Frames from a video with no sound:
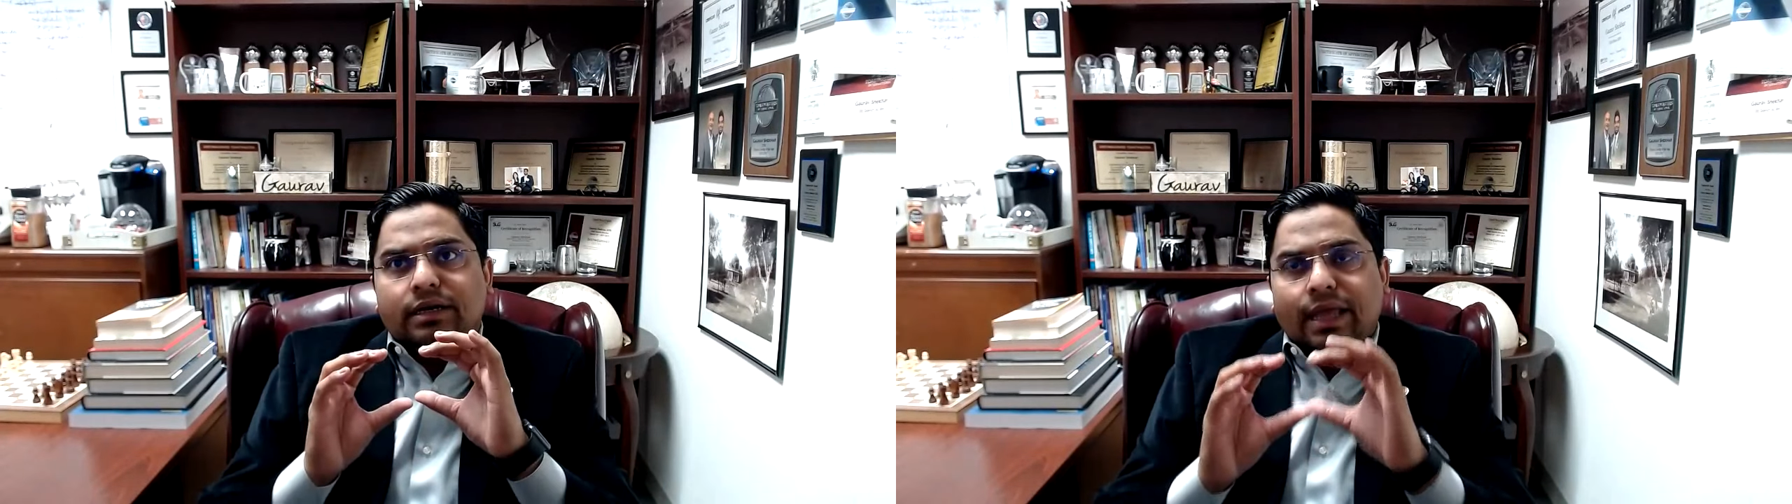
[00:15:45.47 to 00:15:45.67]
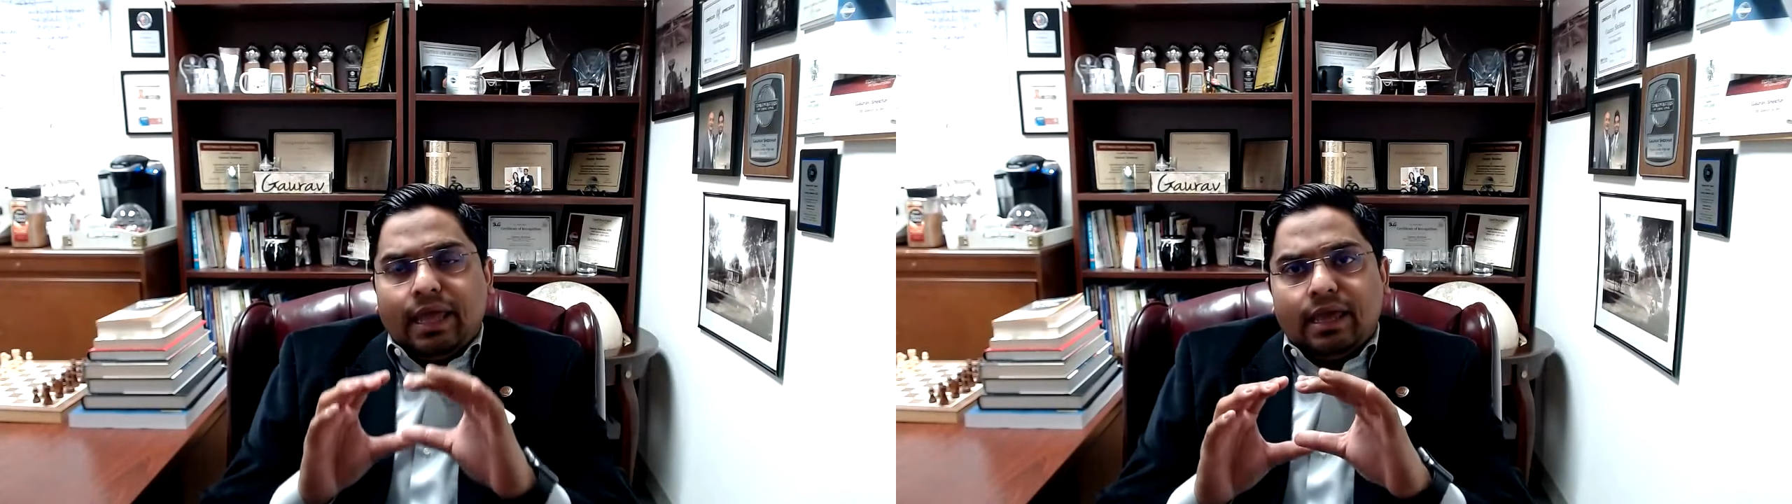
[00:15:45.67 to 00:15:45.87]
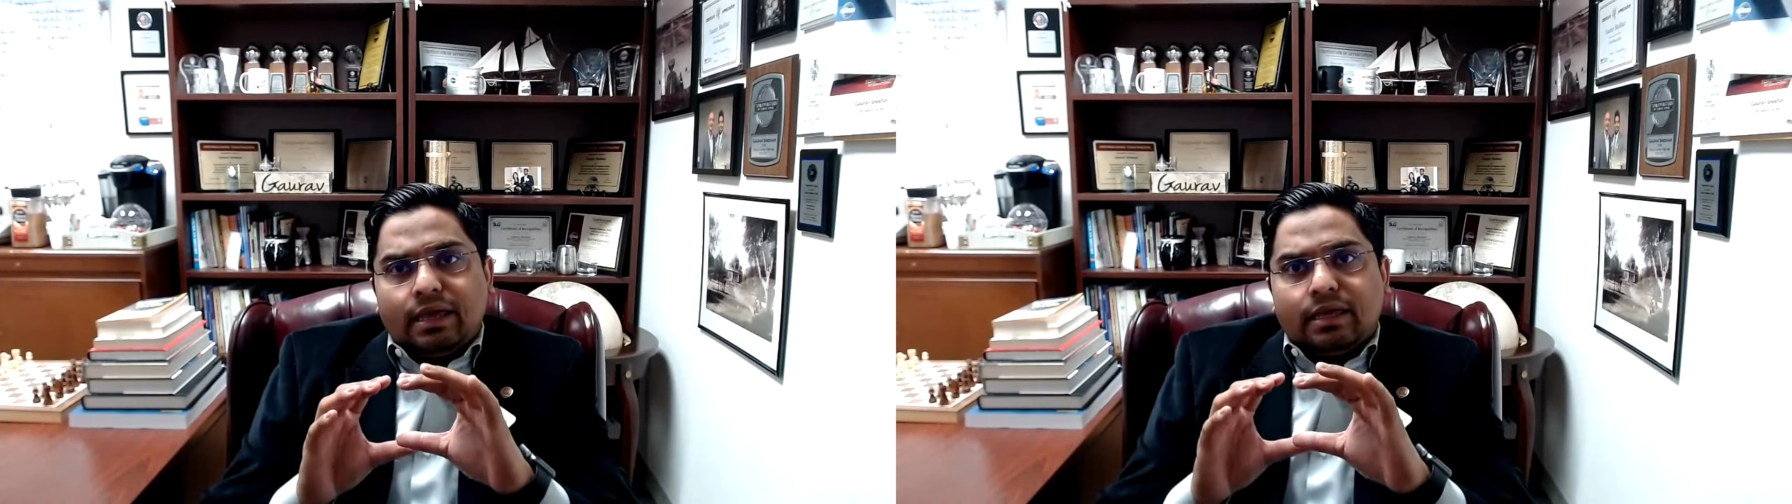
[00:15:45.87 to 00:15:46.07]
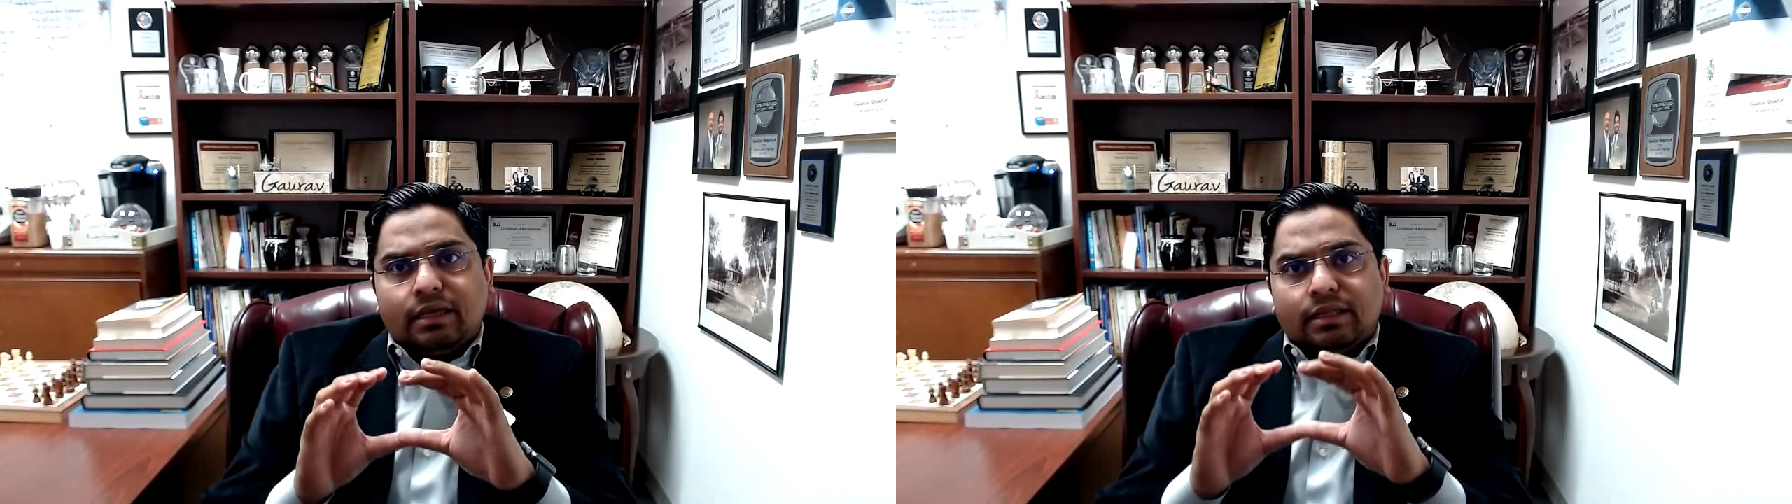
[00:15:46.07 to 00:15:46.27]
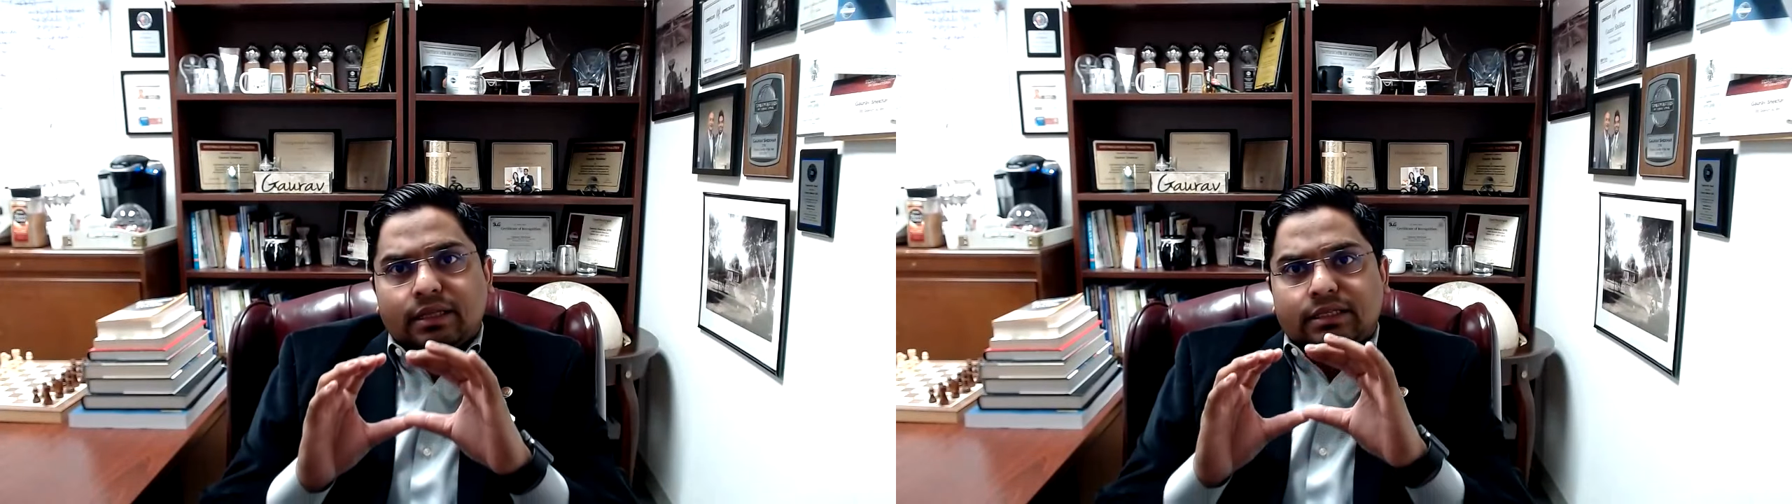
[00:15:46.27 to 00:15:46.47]
take
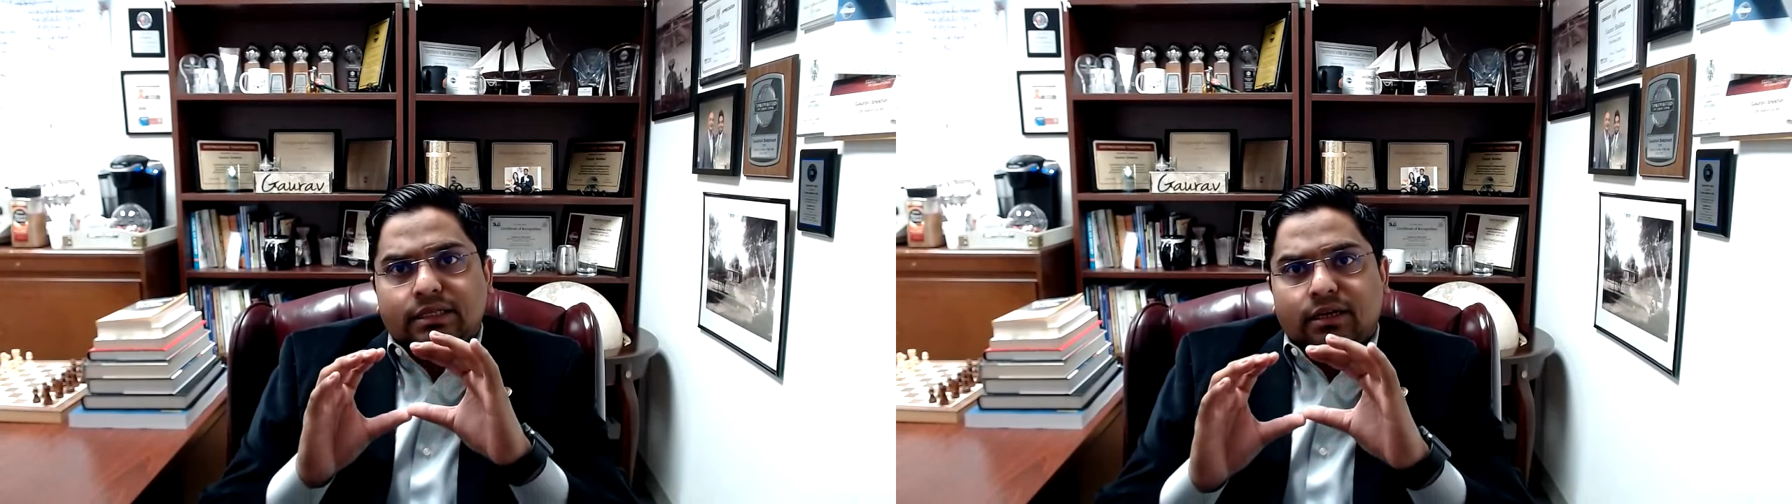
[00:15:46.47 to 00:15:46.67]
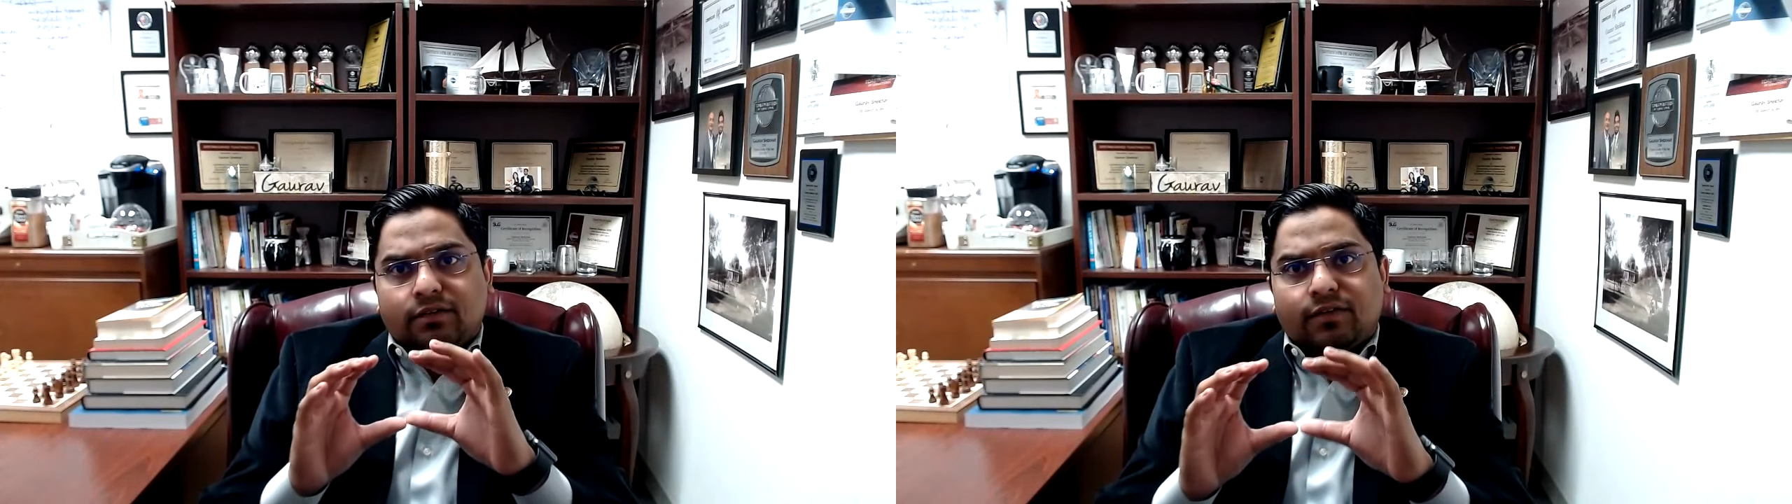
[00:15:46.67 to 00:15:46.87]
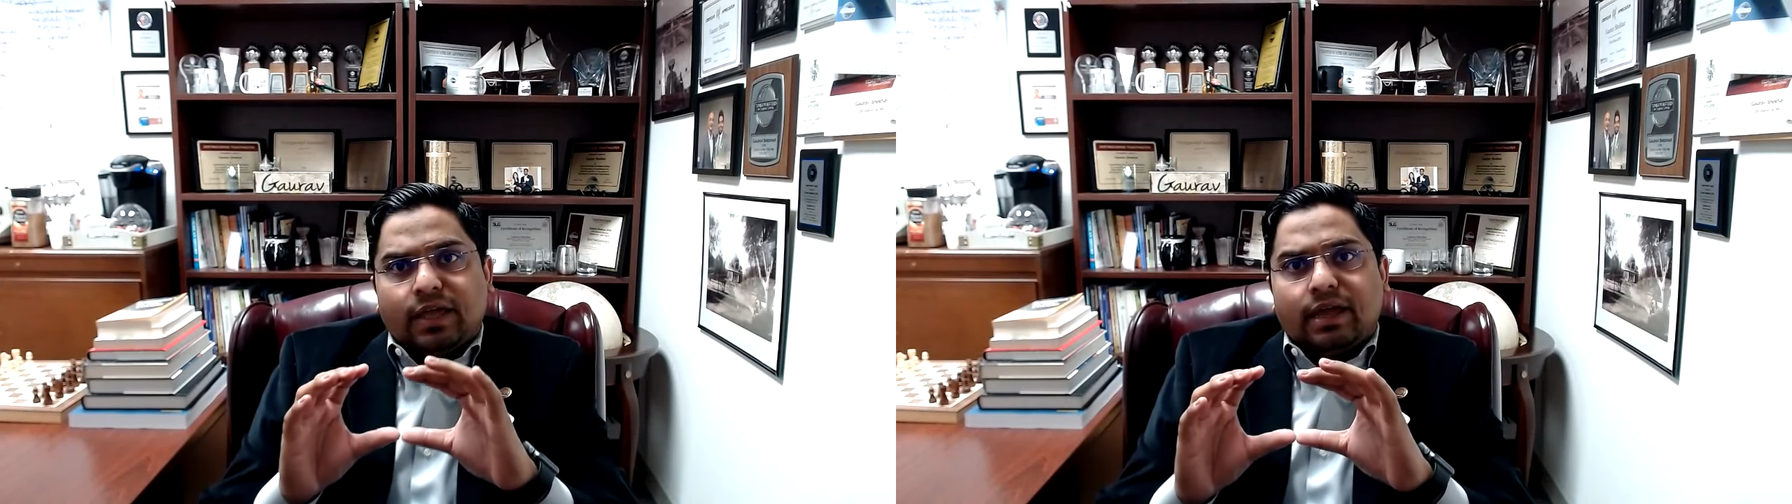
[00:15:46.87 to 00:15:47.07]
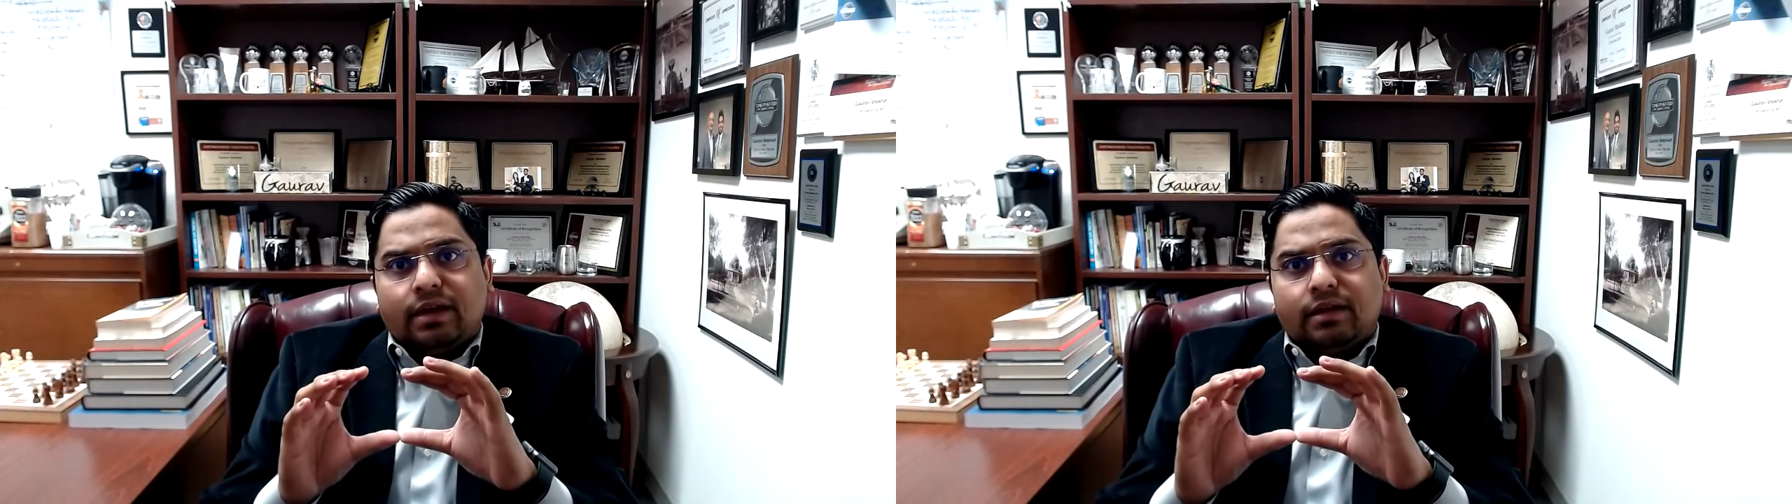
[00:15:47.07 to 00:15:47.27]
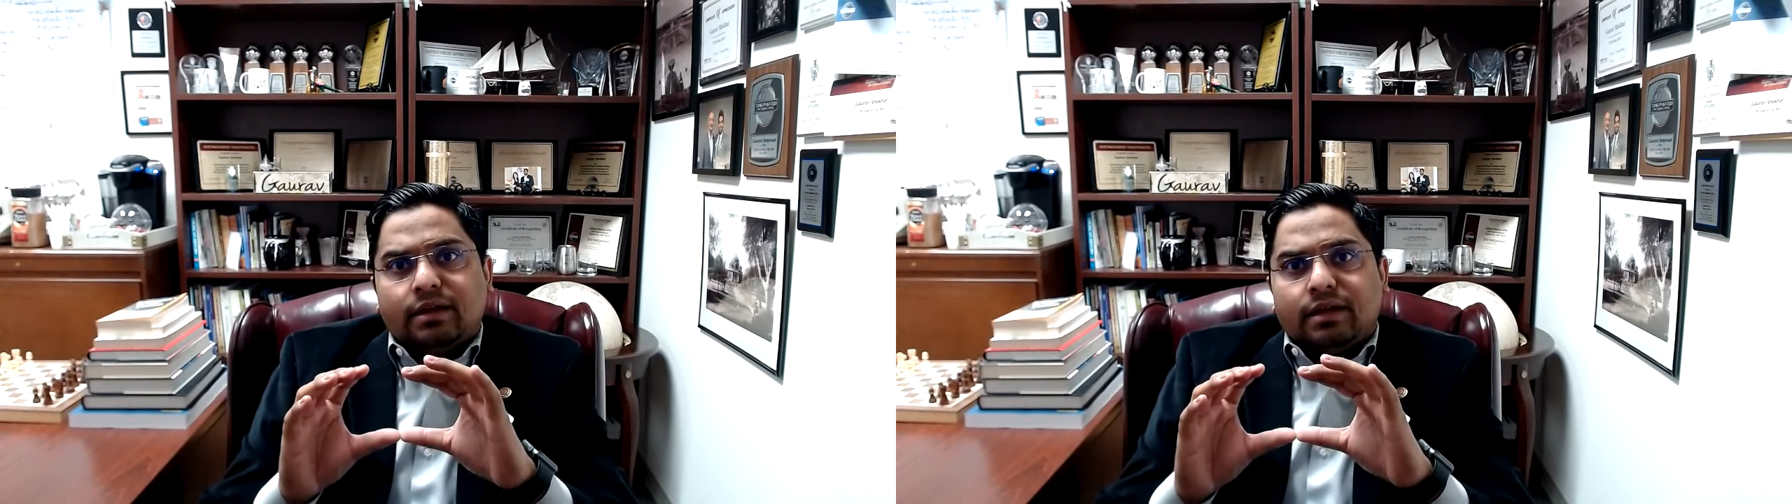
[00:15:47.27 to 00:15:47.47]
the
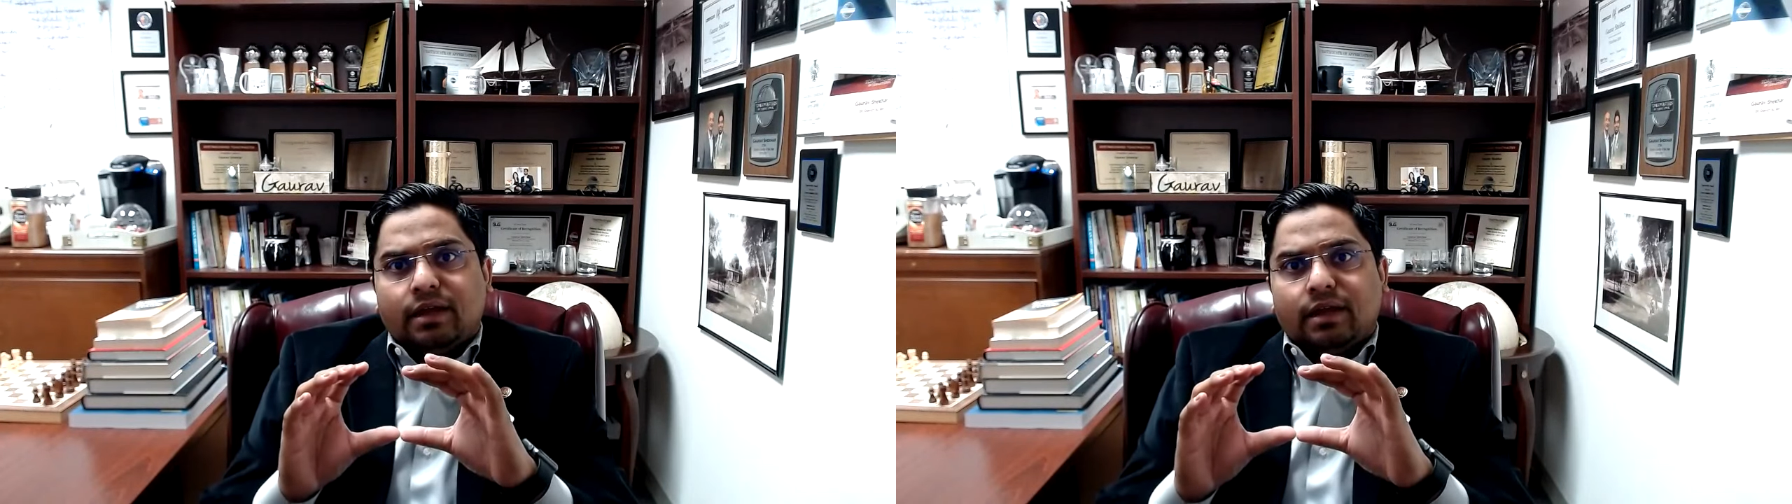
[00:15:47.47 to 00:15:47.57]
certificate